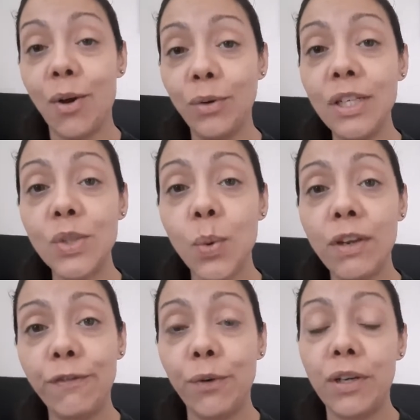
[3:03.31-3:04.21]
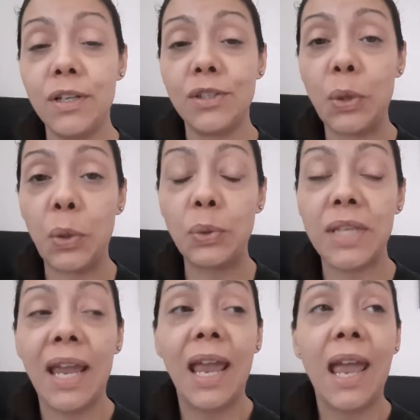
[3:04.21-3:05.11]
Only 24 years old.
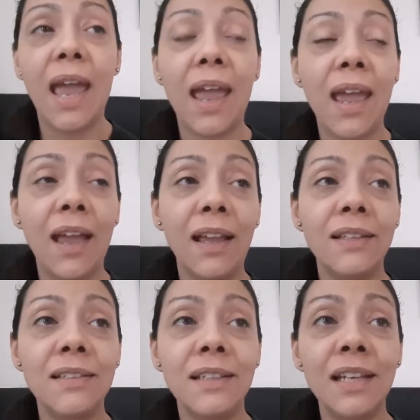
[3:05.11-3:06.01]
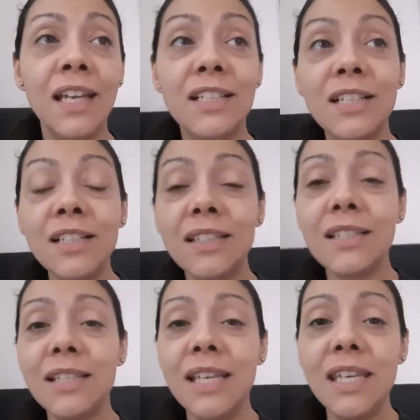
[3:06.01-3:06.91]
And it's good to
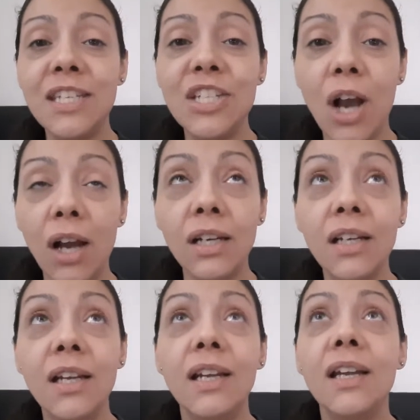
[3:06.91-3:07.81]
see these young